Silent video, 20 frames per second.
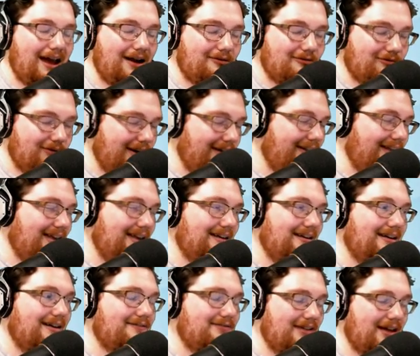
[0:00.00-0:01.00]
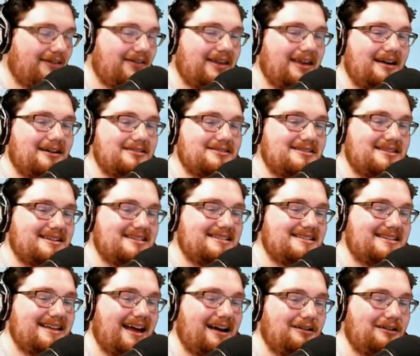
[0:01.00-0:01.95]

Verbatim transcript: really, if nothing else, this is